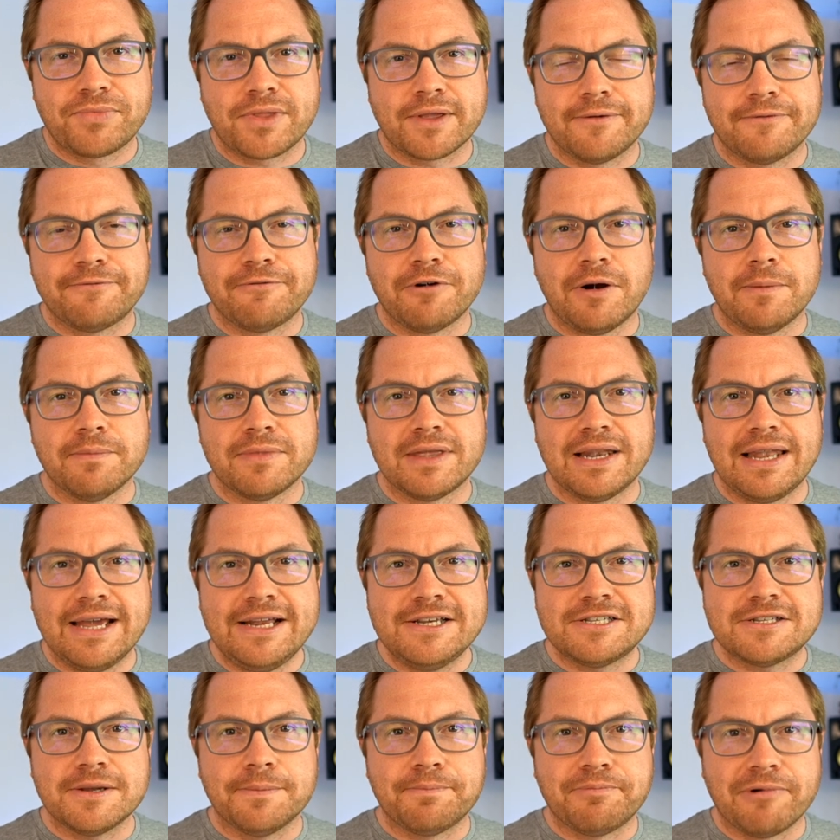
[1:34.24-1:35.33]
from the
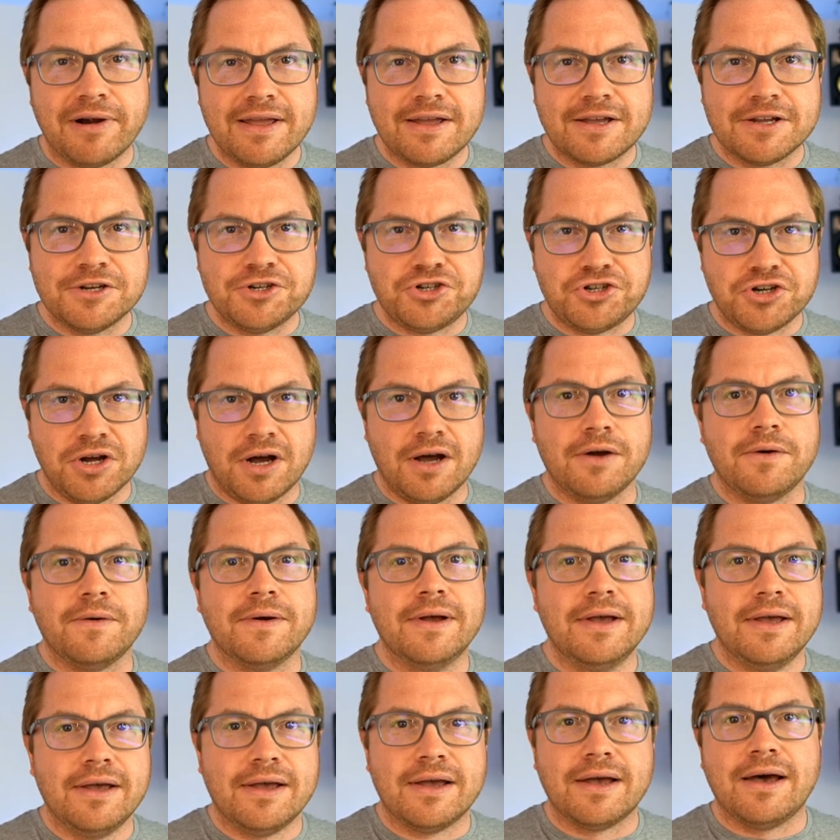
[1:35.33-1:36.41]
Late Break Show,
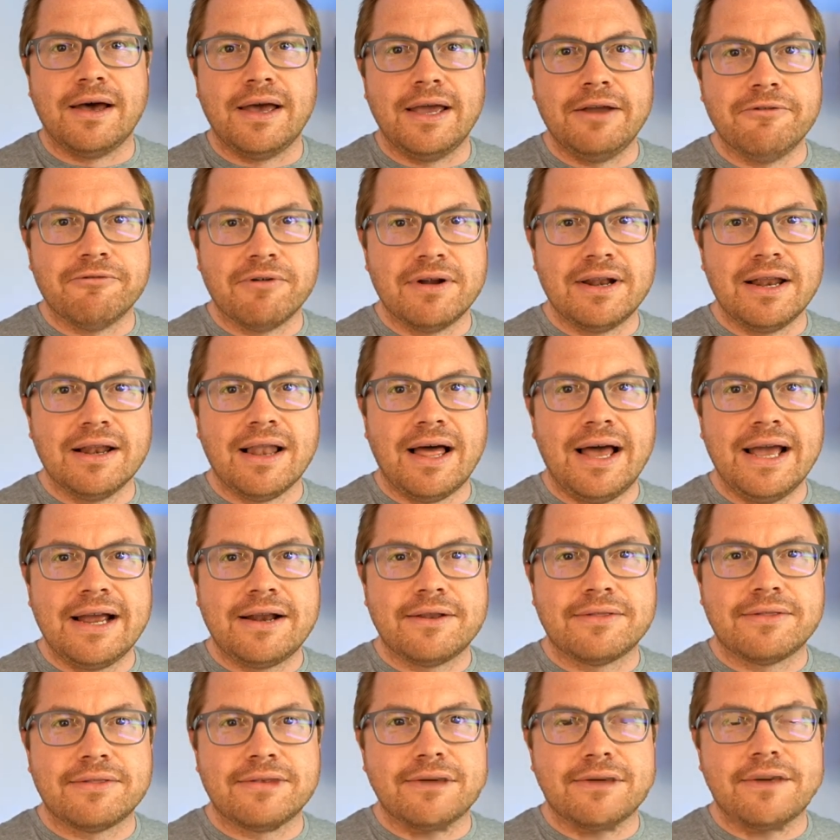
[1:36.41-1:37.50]
he really
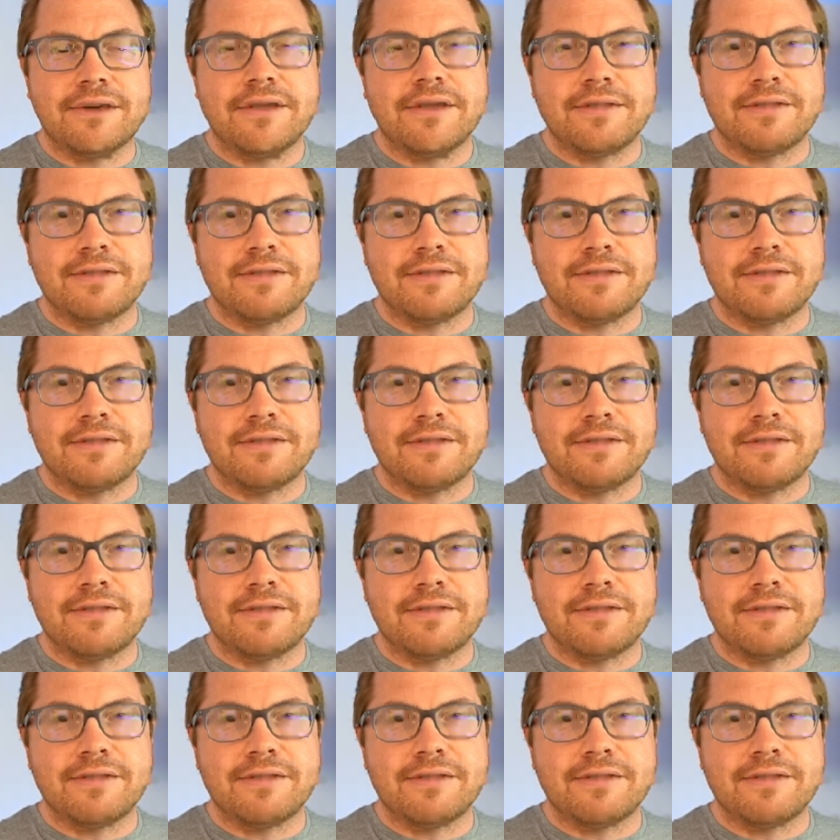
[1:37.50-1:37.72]
liked the